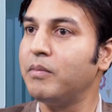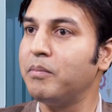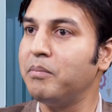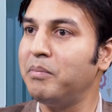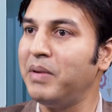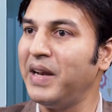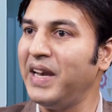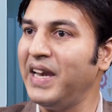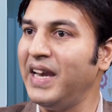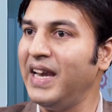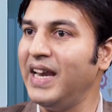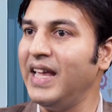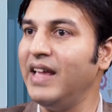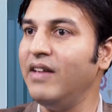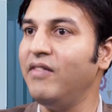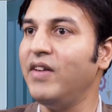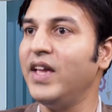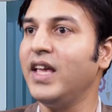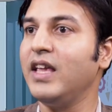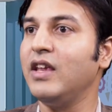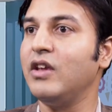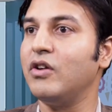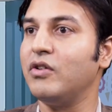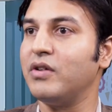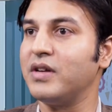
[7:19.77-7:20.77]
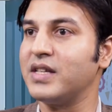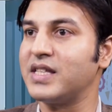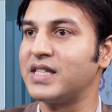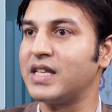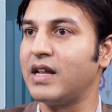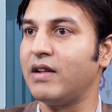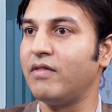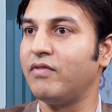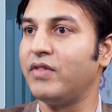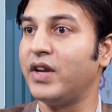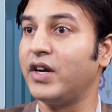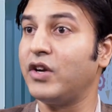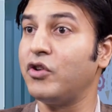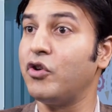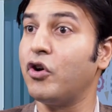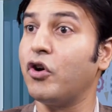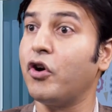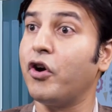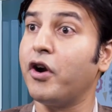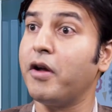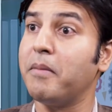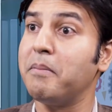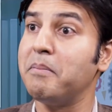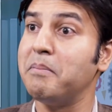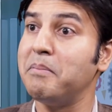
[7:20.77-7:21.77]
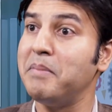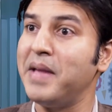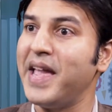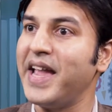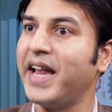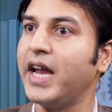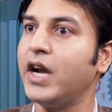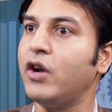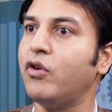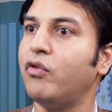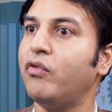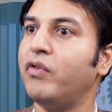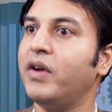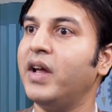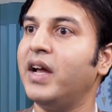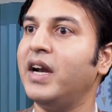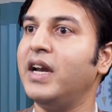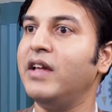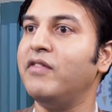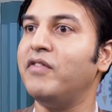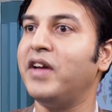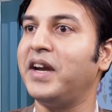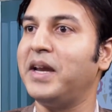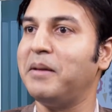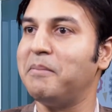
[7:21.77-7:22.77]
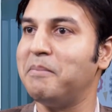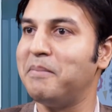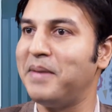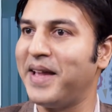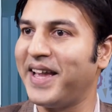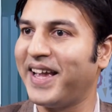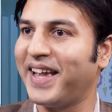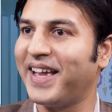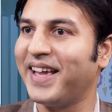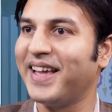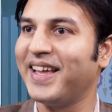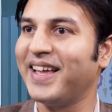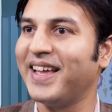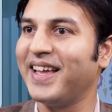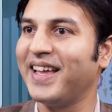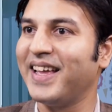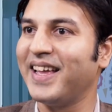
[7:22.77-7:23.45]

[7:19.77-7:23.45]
believing yourself that you're going to make it really very big